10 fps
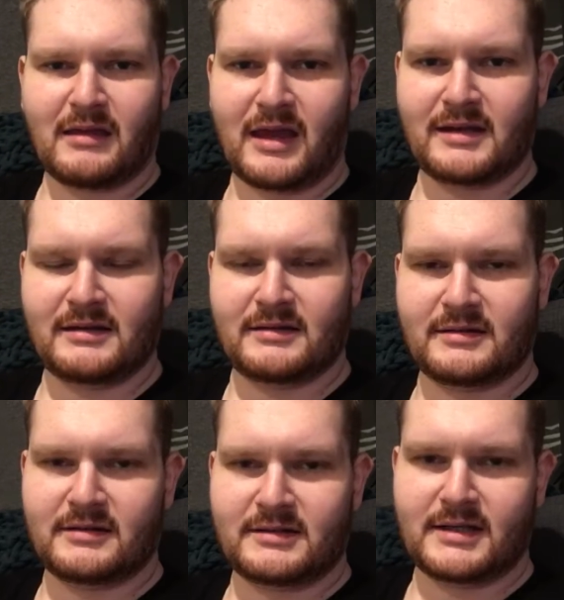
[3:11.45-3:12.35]

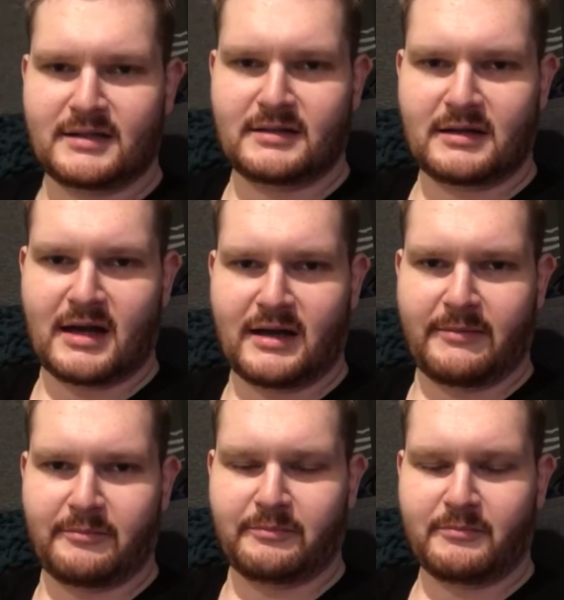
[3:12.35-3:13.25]
and did
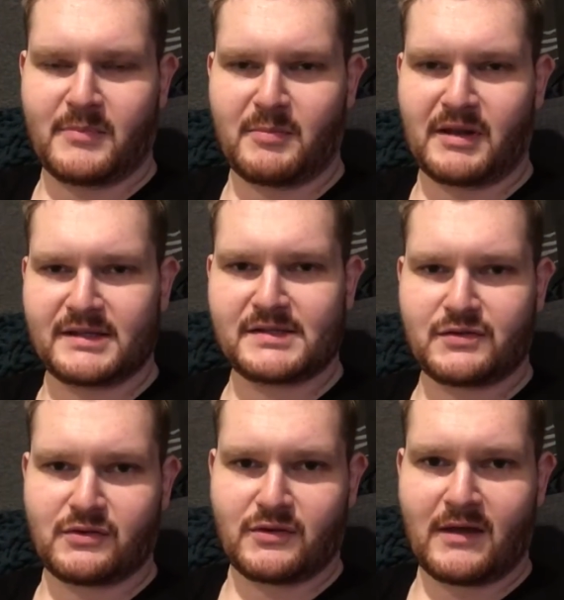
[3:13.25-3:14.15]
my bloods
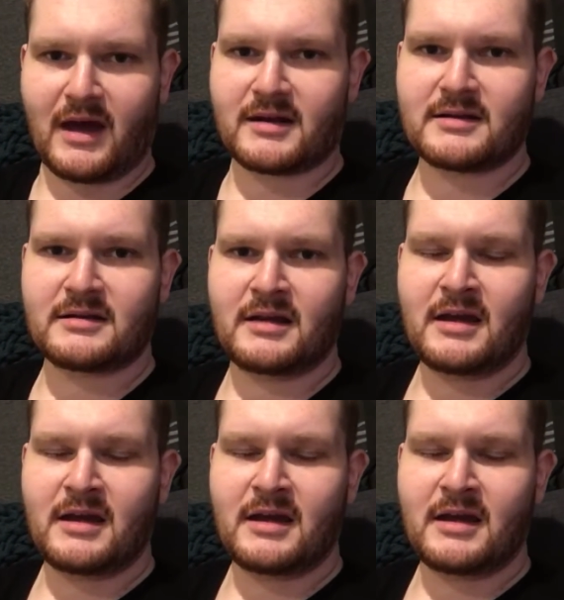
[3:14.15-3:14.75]
through that,